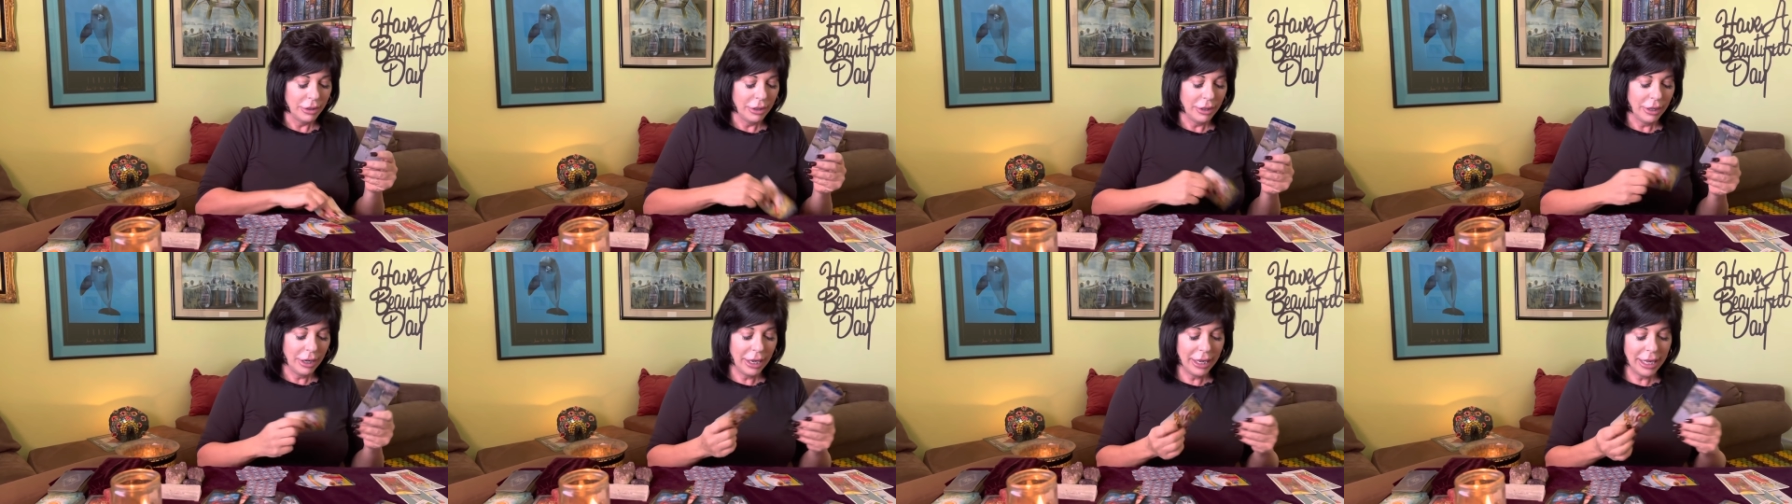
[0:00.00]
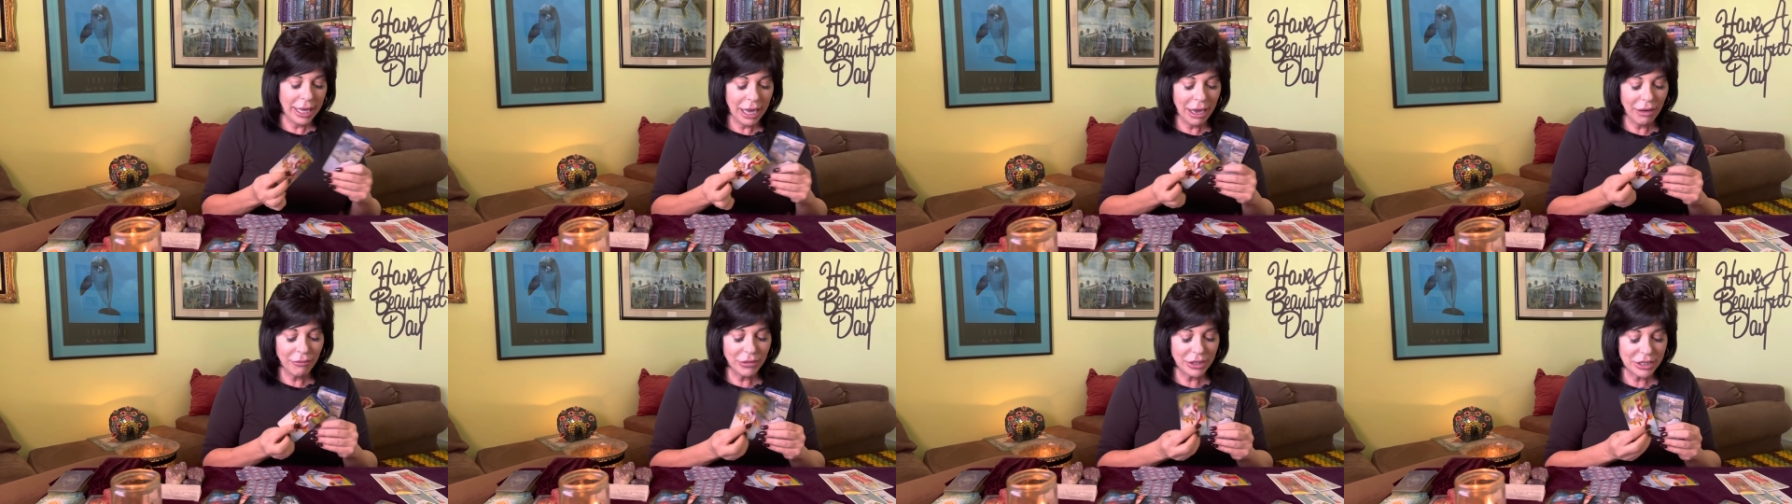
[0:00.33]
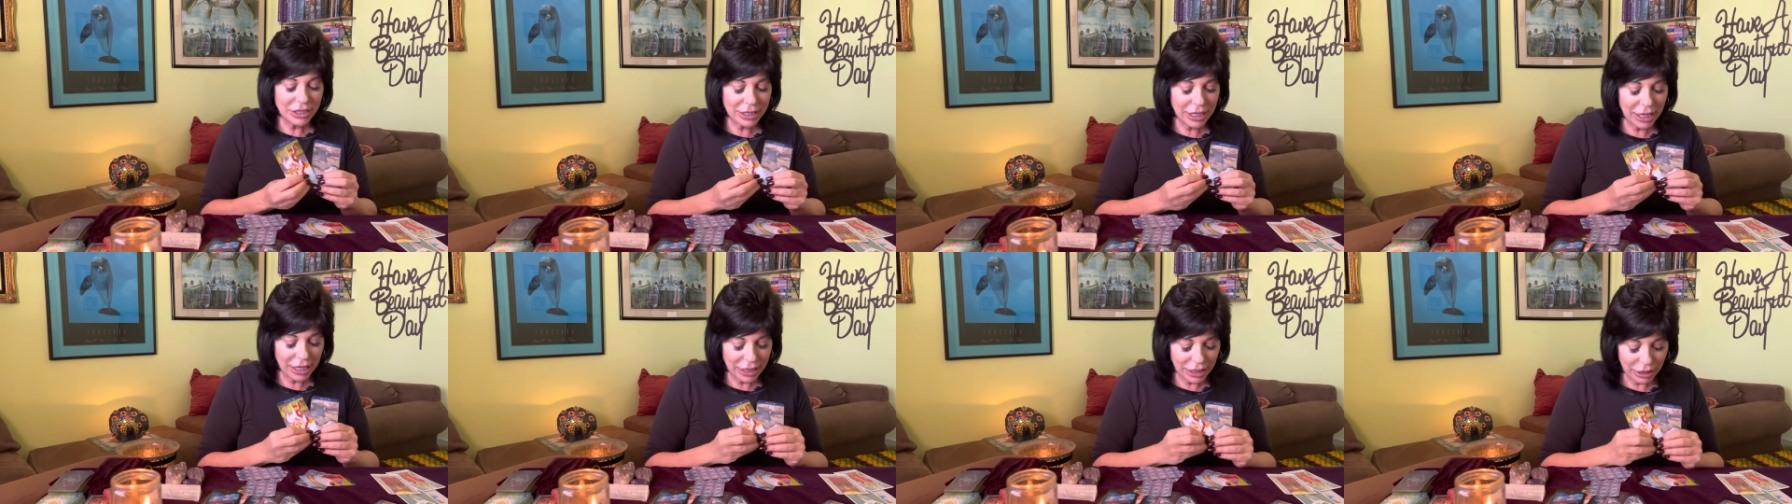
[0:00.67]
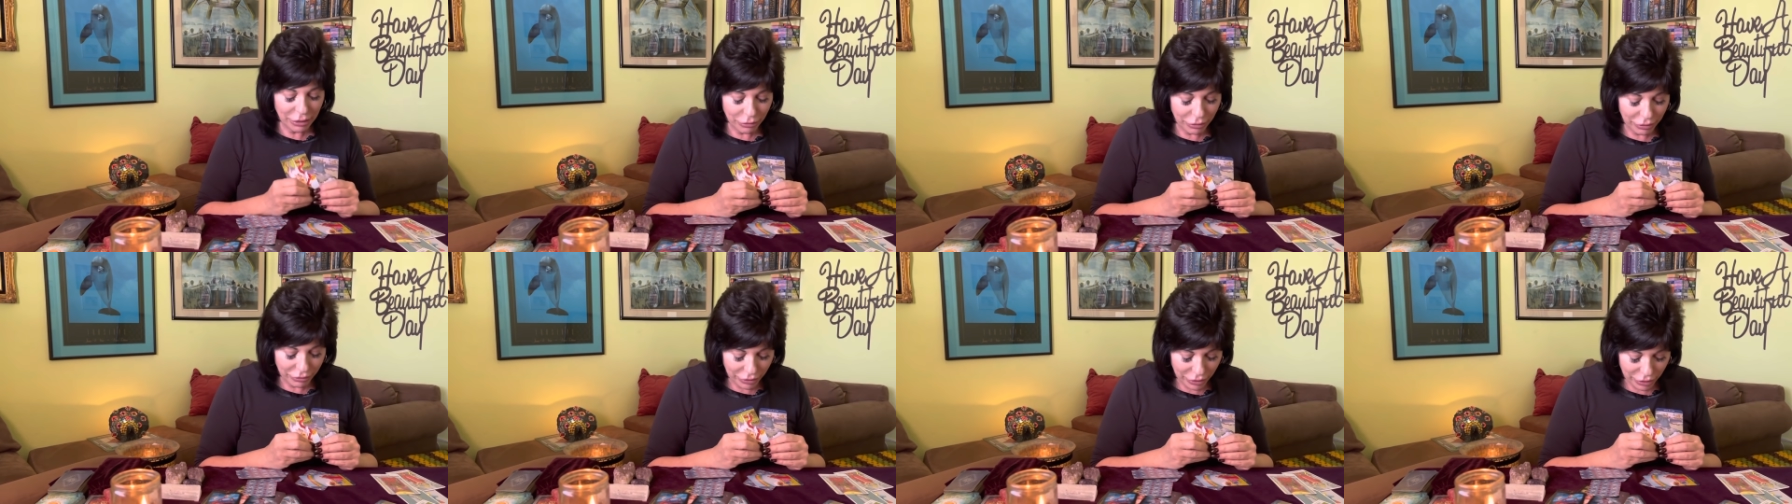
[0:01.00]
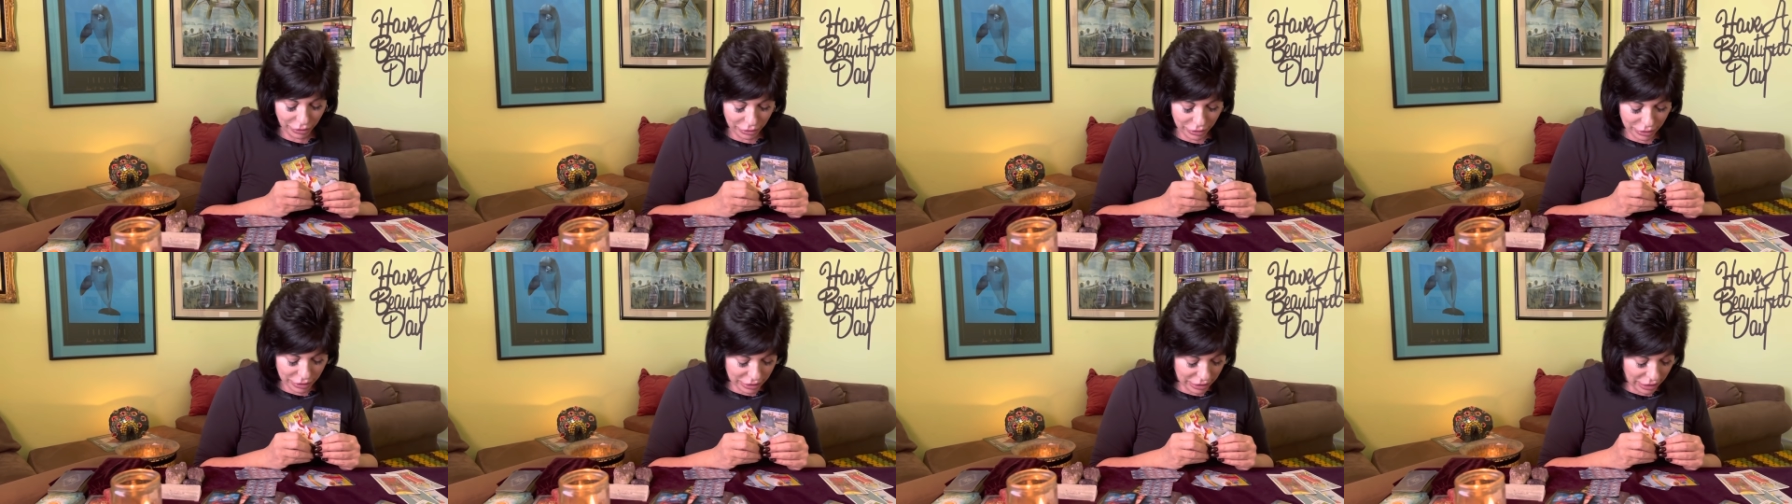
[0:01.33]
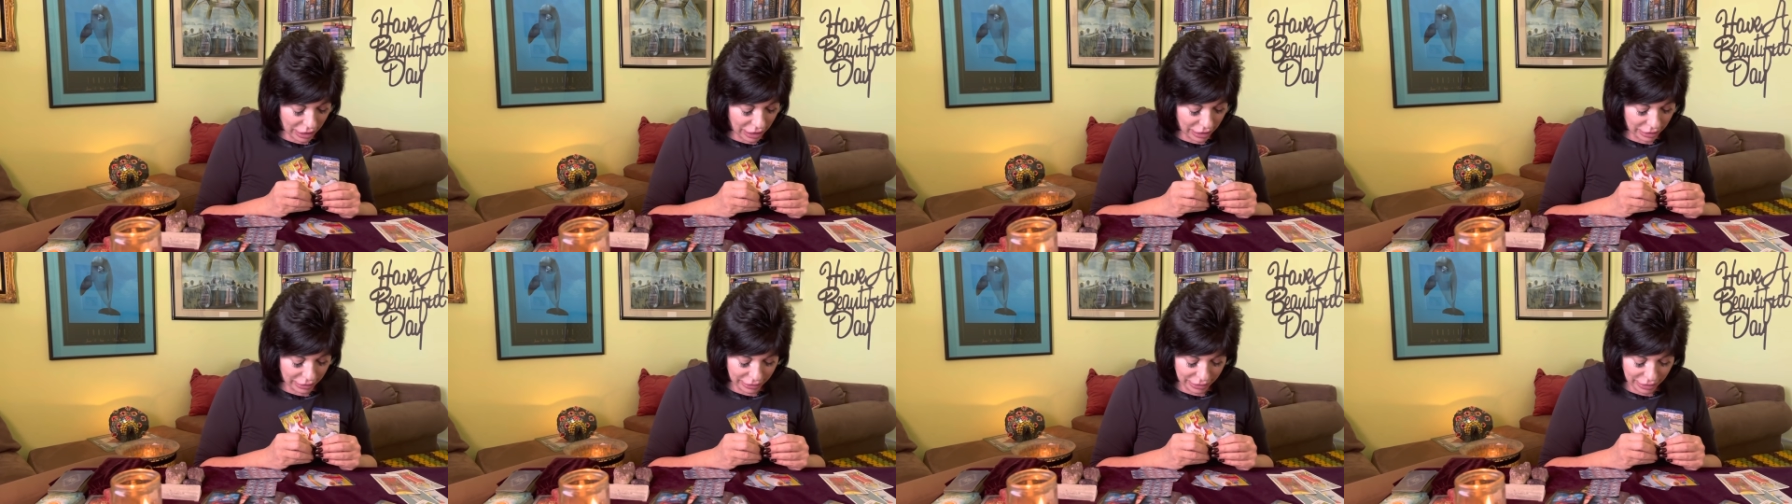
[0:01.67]
I have the sun in reverse,
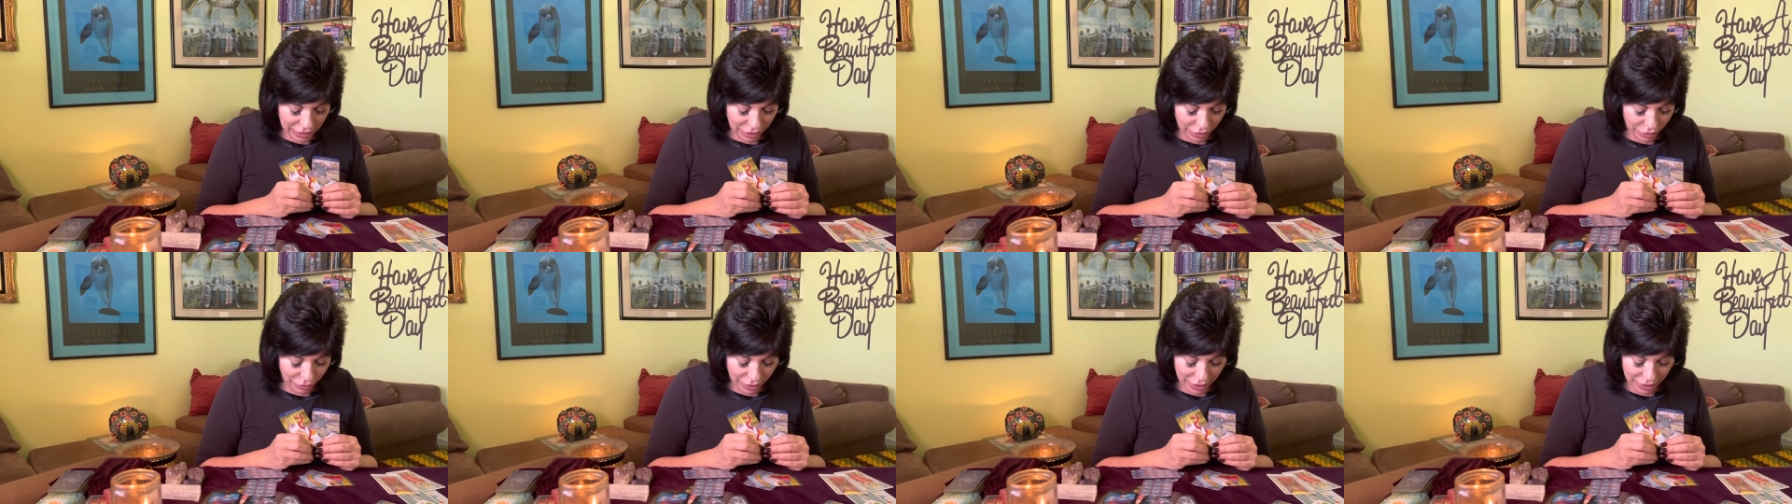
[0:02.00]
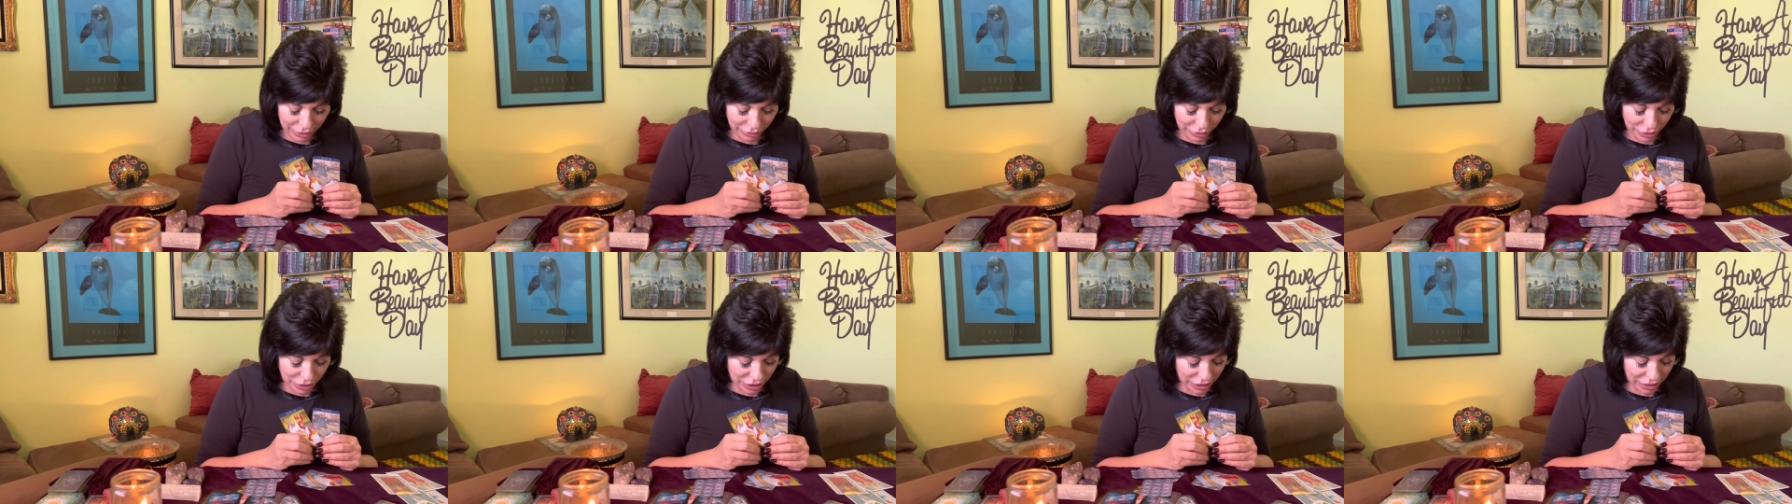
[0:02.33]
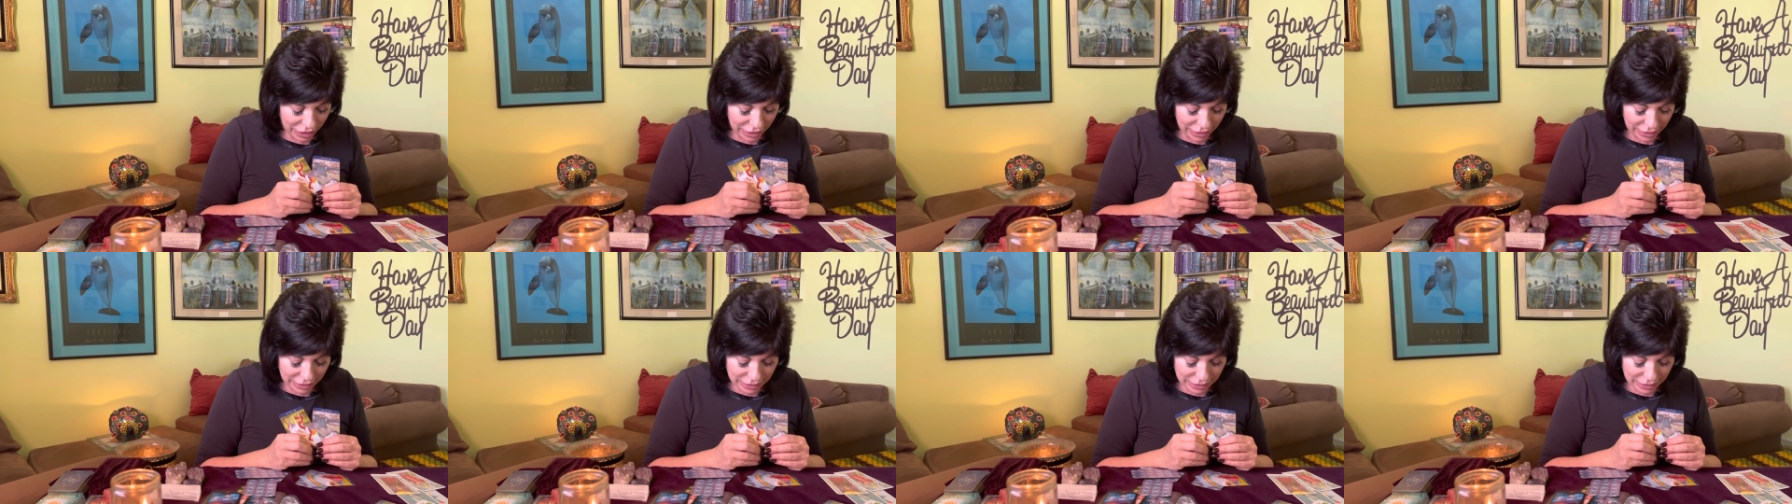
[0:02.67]
uh, Leo energy.